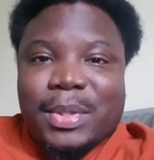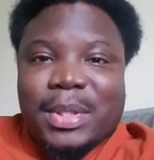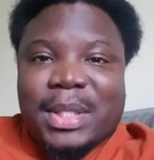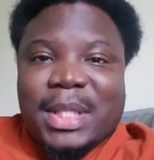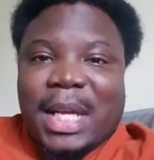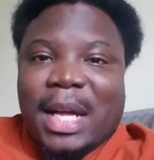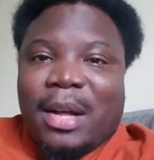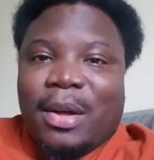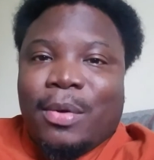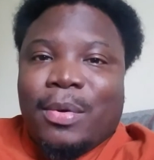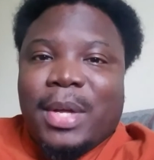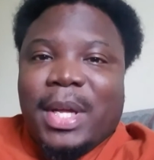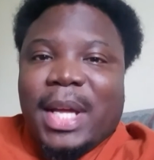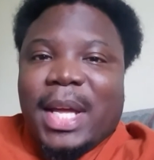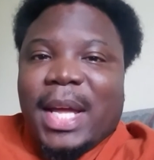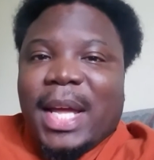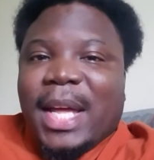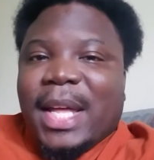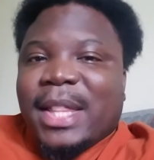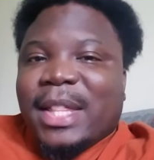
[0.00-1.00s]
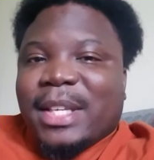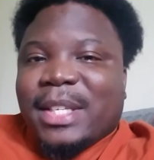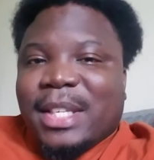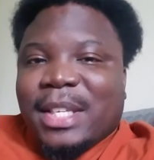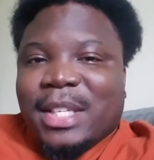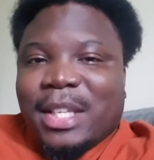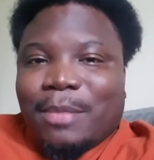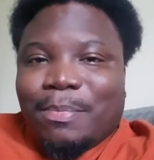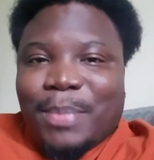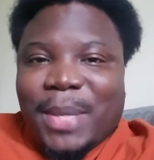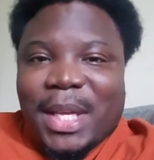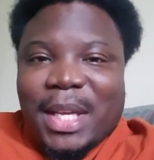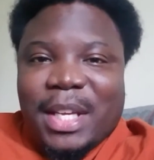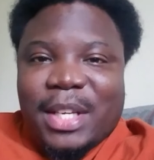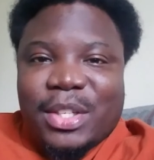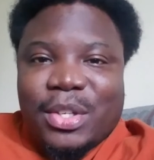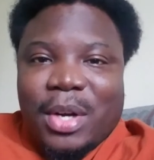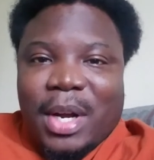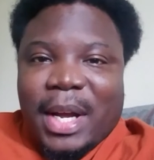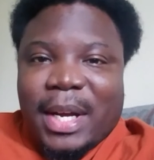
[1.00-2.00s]
So, this isn't me
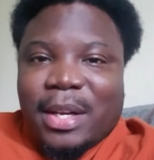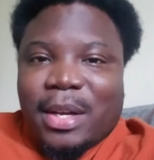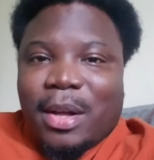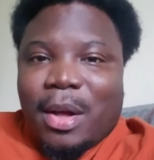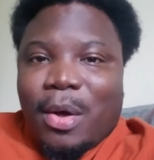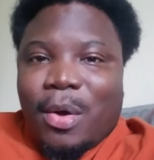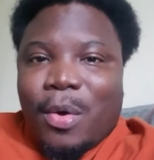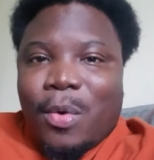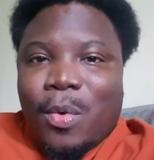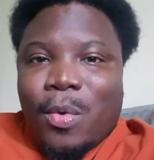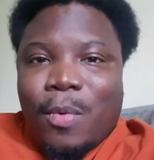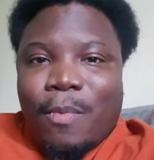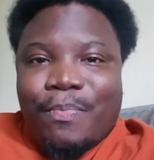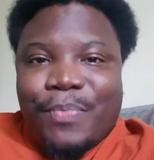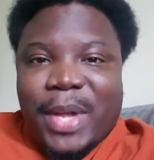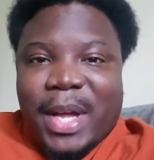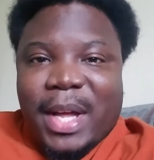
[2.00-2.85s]
trying to go